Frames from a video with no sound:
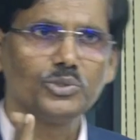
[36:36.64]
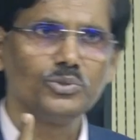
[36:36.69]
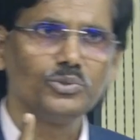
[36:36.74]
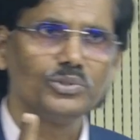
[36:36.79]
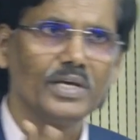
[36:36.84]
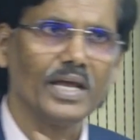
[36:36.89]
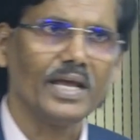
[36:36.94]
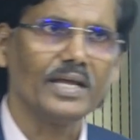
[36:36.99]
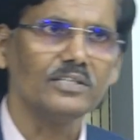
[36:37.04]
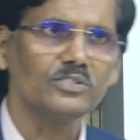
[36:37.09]
two
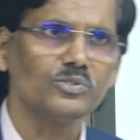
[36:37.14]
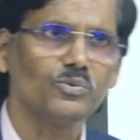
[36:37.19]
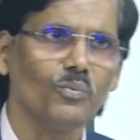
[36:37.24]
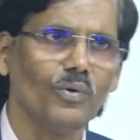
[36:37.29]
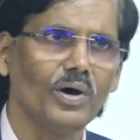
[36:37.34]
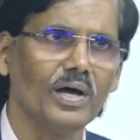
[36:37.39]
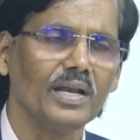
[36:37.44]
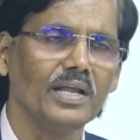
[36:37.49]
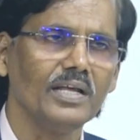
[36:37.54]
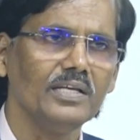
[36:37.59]
things.
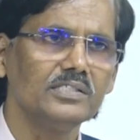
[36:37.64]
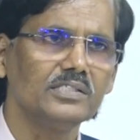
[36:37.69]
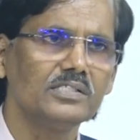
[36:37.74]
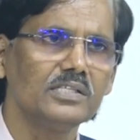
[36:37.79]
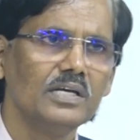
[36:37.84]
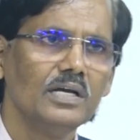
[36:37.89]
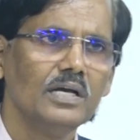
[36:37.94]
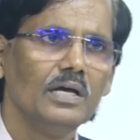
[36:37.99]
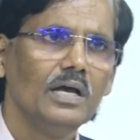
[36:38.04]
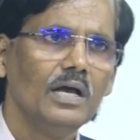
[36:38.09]
One is
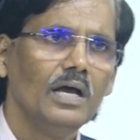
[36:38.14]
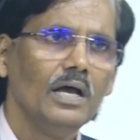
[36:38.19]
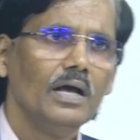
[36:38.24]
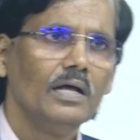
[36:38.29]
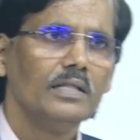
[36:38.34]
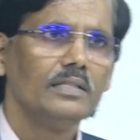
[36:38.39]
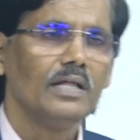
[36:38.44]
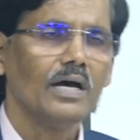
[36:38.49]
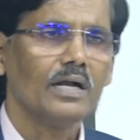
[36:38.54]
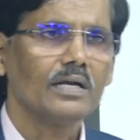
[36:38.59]

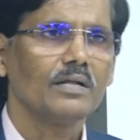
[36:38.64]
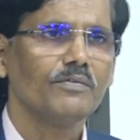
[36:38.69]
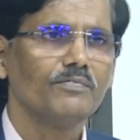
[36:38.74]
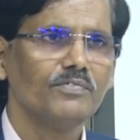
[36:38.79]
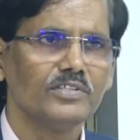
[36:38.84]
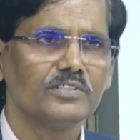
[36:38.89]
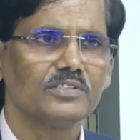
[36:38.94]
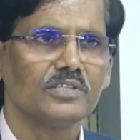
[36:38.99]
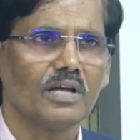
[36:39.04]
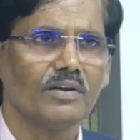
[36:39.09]
that of
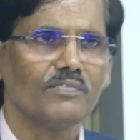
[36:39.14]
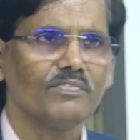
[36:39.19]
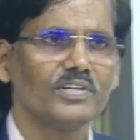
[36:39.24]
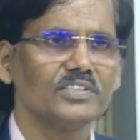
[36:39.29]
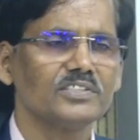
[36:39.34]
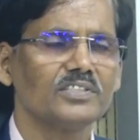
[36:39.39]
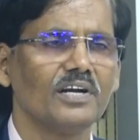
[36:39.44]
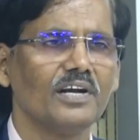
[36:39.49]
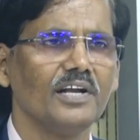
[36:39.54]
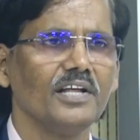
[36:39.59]
a
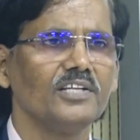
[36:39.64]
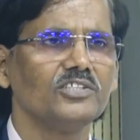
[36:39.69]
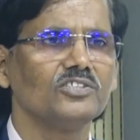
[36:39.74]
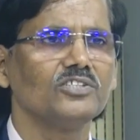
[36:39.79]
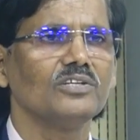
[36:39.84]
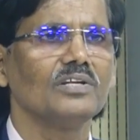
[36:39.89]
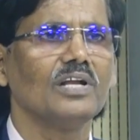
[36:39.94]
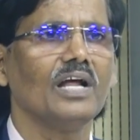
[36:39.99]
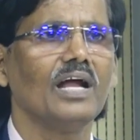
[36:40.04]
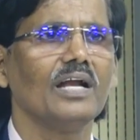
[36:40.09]
surface
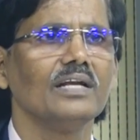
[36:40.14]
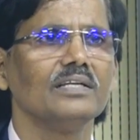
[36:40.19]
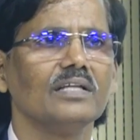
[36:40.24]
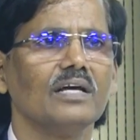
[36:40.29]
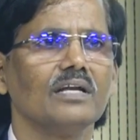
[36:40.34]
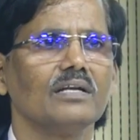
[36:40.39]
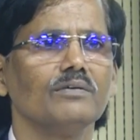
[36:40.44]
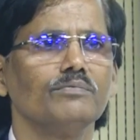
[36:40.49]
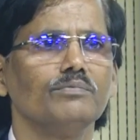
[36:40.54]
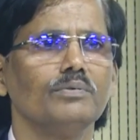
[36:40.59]
radiation and
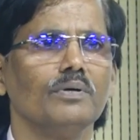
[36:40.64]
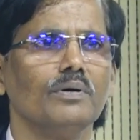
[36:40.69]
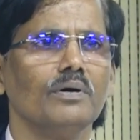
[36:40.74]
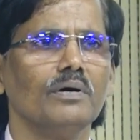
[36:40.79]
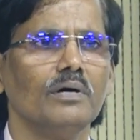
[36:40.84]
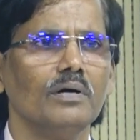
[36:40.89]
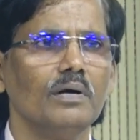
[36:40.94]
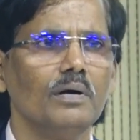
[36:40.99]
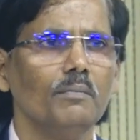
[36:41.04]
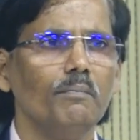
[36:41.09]
that
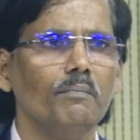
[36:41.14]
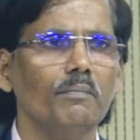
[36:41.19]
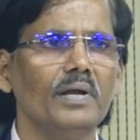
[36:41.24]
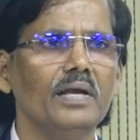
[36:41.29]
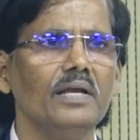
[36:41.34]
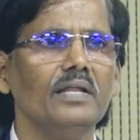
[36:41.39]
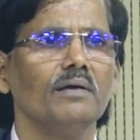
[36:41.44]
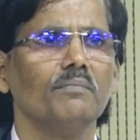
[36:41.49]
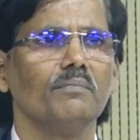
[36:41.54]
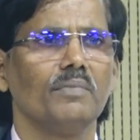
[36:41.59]
of a
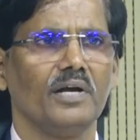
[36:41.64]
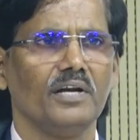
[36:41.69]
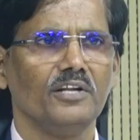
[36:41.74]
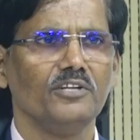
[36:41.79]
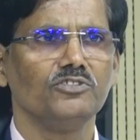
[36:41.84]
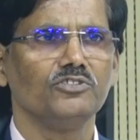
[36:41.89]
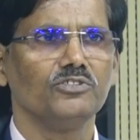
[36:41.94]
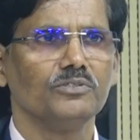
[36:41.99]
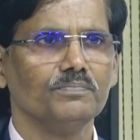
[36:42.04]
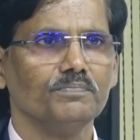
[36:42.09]
medium
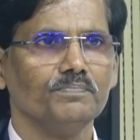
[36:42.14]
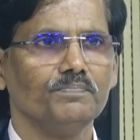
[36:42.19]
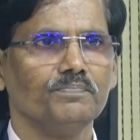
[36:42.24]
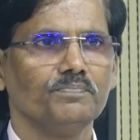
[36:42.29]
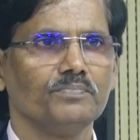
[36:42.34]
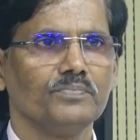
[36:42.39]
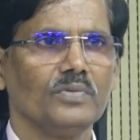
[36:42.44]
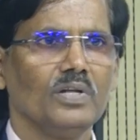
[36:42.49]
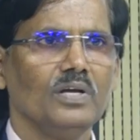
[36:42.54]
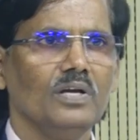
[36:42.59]
radiation.
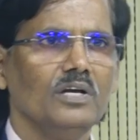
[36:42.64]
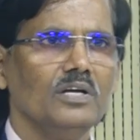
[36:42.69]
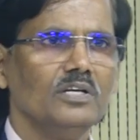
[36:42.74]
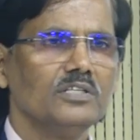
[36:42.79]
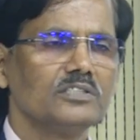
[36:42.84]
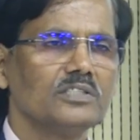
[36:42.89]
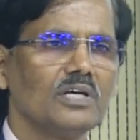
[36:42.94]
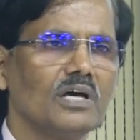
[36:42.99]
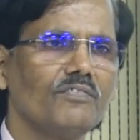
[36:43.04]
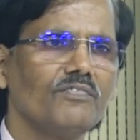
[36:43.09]

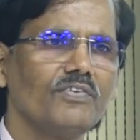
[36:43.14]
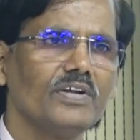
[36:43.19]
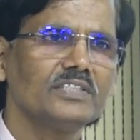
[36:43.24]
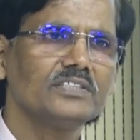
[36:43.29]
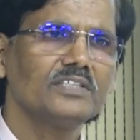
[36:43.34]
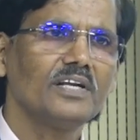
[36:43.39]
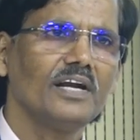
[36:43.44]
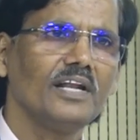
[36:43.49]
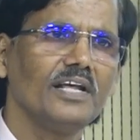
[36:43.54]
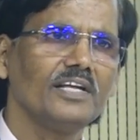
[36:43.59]

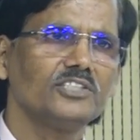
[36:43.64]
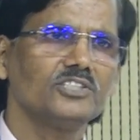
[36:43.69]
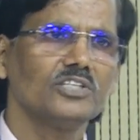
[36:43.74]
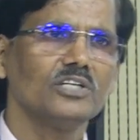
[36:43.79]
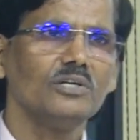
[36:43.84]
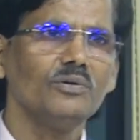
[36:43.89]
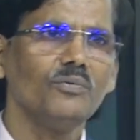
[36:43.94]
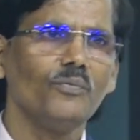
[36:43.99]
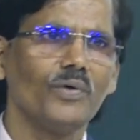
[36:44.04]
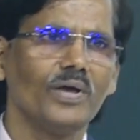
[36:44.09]
Surface
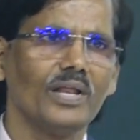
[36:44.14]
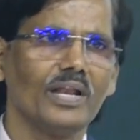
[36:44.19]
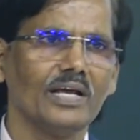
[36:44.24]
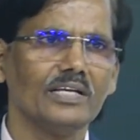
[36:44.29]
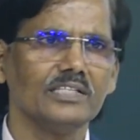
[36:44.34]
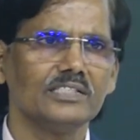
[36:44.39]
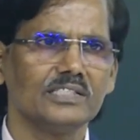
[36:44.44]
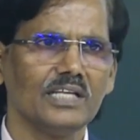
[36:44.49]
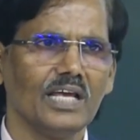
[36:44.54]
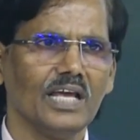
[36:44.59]
radiation, when
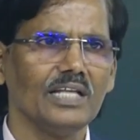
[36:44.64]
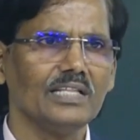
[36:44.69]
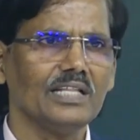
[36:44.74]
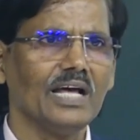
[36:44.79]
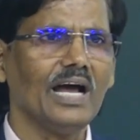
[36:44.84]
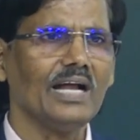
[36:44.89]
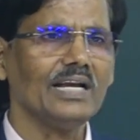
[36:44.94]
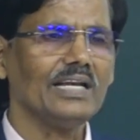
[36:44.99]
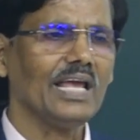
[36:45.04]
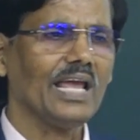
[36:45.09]
I say
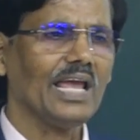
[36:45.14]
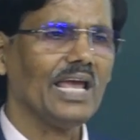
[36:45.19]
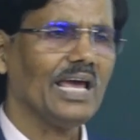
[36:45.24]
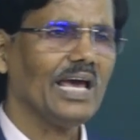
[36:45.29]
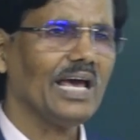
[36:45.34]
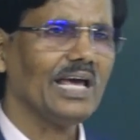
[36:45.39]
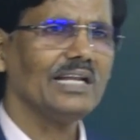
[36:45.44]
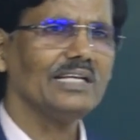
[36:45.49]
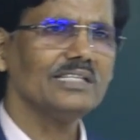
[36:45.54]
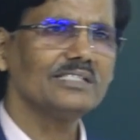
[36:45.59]
that
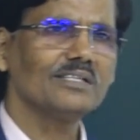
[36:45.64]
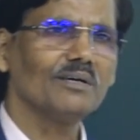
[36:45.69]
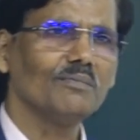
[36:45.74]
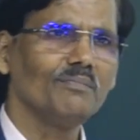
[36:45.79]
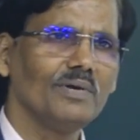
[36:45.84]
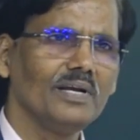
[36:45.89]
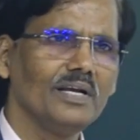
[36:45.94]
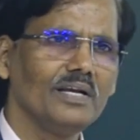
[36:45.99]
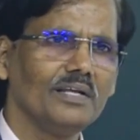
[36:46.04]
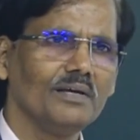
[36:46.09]
air is the
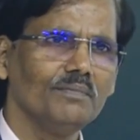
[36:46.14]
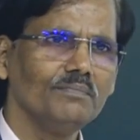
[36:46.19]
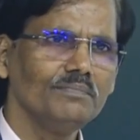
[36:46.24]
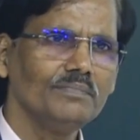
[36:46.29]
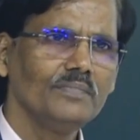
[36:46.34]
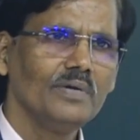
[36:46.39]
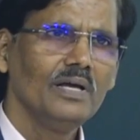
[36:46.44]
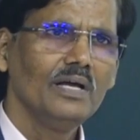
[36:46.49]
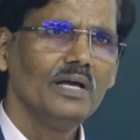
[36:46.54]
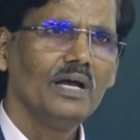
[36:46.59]
medium
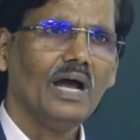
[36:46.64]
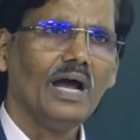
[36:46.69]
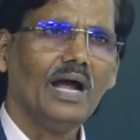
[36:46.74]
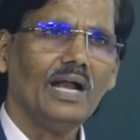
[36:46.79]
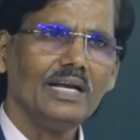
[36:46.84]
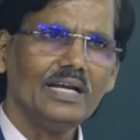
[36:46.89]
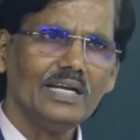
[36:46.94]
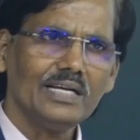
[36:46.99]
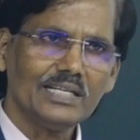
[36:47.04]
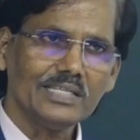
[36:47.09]

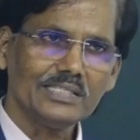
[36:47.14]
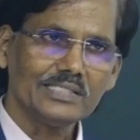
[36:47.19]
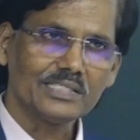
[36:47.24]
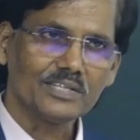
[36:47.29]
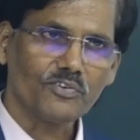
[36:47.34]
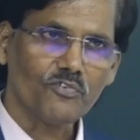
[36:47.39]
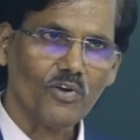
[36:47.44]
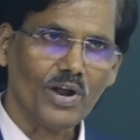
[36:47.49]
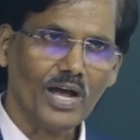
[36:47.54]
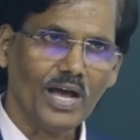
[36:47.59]
and it is
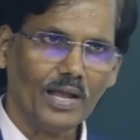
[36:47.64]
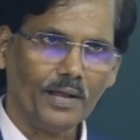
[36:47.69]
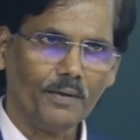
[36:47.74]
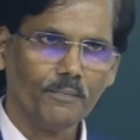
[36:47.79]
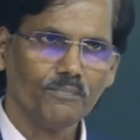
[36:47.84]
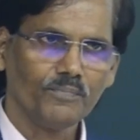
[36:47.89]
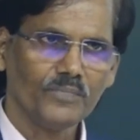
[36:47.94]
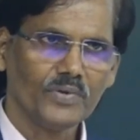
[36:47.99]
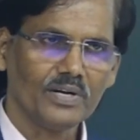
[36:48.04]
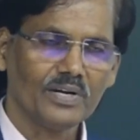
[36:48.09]
dry,
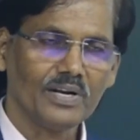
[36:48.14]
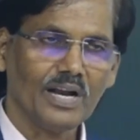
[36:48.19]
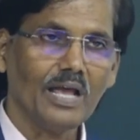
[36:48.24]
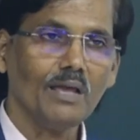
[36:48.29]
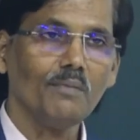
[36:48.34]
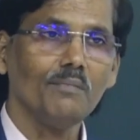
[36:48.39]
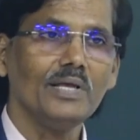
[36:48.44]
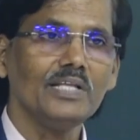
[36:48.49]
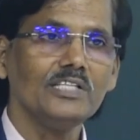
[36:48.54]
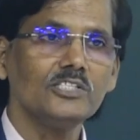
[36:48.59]

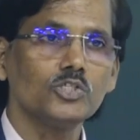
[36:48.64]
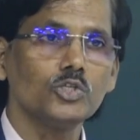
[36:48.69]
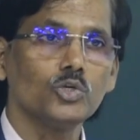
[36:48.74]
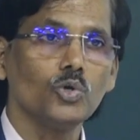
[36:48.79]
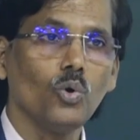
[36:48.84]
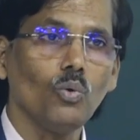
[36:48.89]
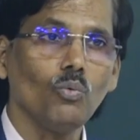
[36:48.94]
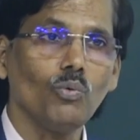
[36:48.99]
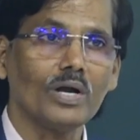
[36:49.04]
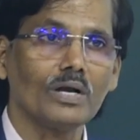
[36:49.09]
dry means
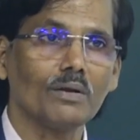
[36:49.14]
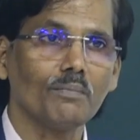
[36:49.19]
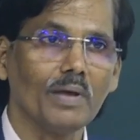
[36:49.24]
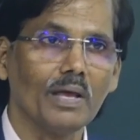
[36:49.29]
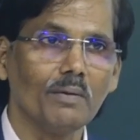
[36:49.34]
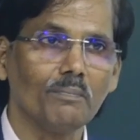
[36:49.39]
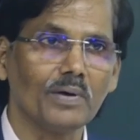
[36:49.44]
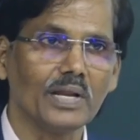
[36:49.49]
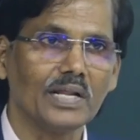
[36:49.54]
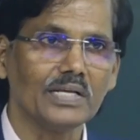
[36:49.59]
no water
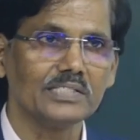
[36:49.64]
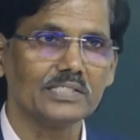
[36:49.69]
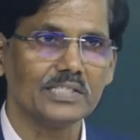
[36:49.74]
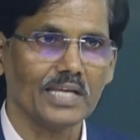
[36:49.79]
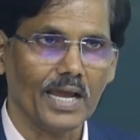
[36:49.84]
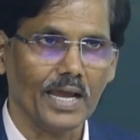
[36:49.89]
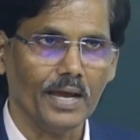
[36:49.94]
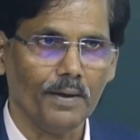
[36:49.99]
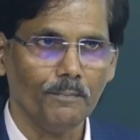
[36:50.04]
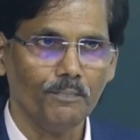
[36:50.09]
vapor is
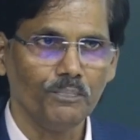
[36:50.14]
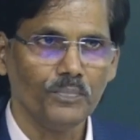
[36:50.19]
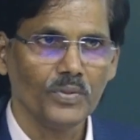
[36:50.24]
there,